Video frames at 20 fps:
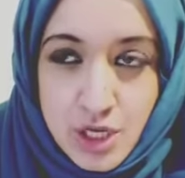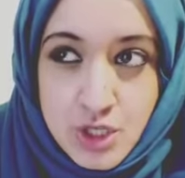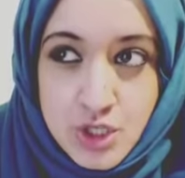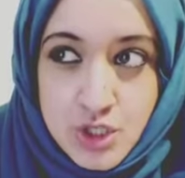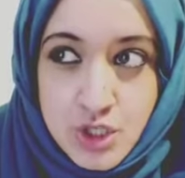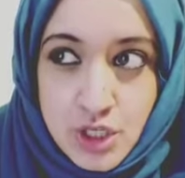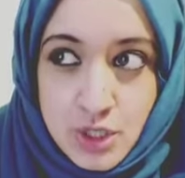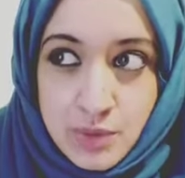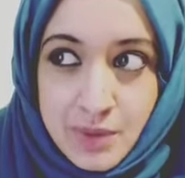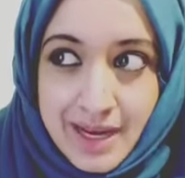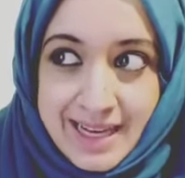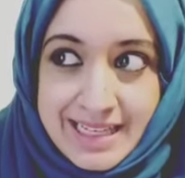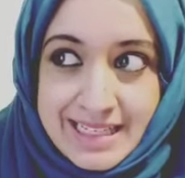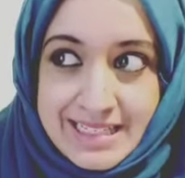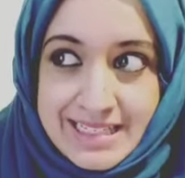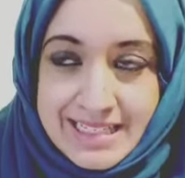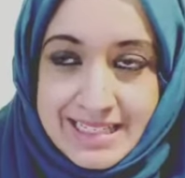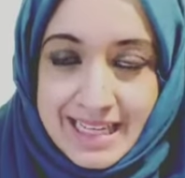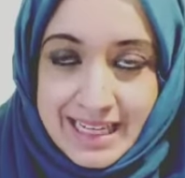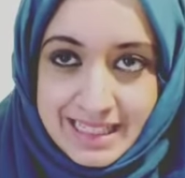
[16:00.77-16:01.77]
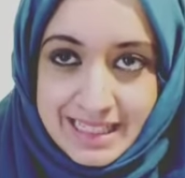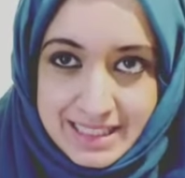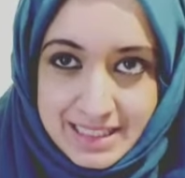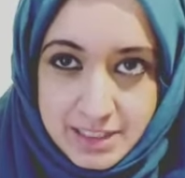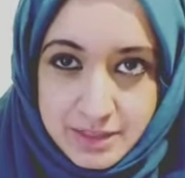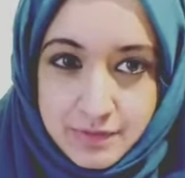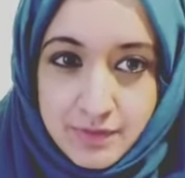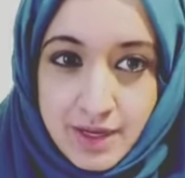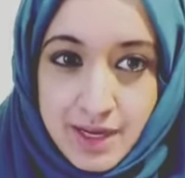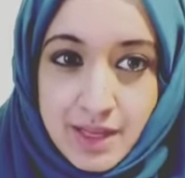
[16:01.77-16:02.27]
to
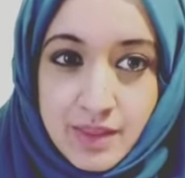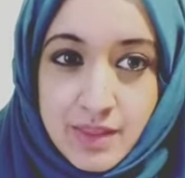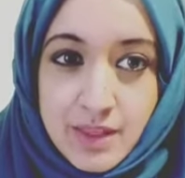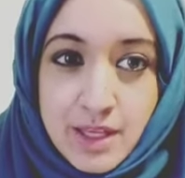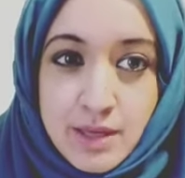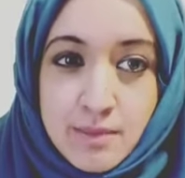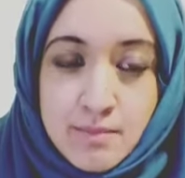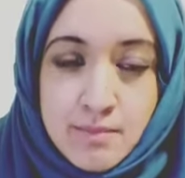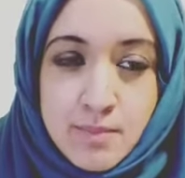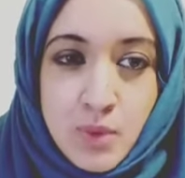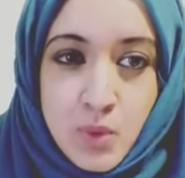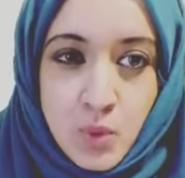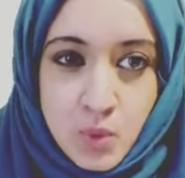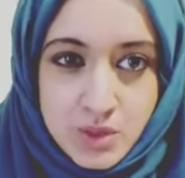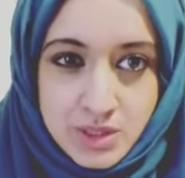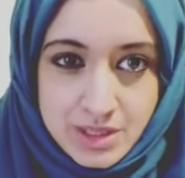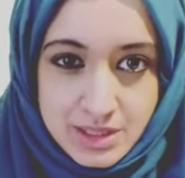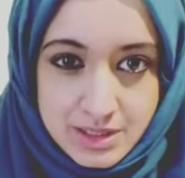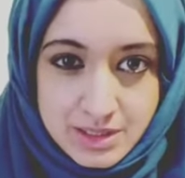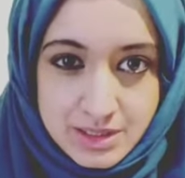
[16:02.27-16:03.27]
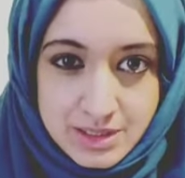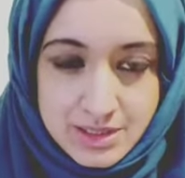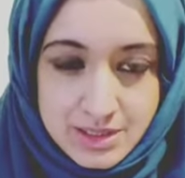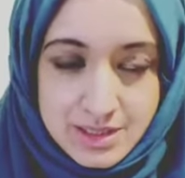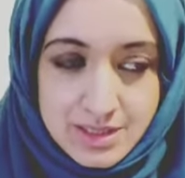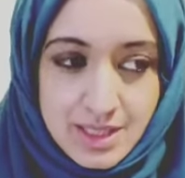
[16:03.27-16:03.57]
identify the importance